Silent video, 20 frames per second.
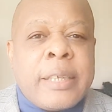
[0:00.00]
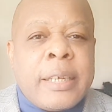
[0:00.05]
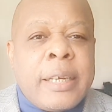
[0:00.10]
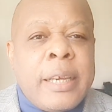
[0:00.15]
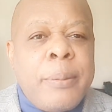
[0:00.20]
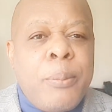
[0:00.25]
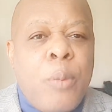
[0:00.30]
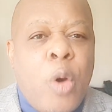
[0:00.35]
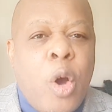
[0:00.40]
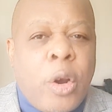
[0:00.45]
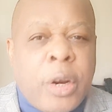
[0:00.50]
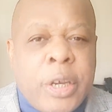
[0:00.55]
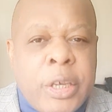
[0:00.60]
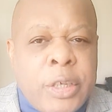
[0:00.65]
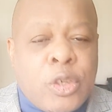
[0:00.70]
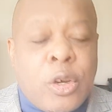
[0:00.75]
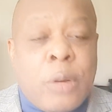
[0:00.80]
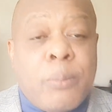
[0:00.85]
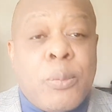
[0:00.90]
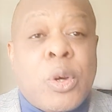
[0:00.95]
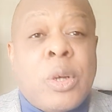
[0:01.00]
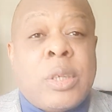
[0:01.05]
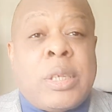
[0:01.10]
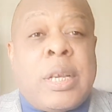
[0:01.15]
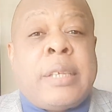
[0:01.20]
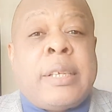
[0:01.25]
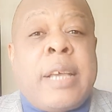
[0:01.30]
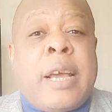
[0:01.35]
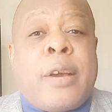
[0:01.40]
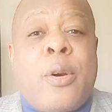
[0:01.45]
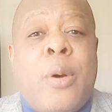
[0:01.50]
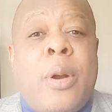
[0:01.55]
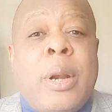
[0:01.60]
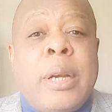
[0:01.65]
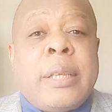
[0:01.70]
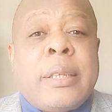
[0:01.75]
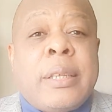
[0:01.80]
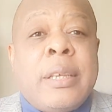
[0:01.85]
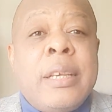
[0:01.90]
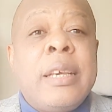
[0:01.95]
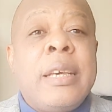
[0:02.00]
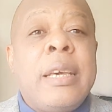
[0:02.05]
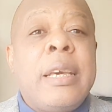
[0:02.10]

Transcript: 3 more regions because, as I call it,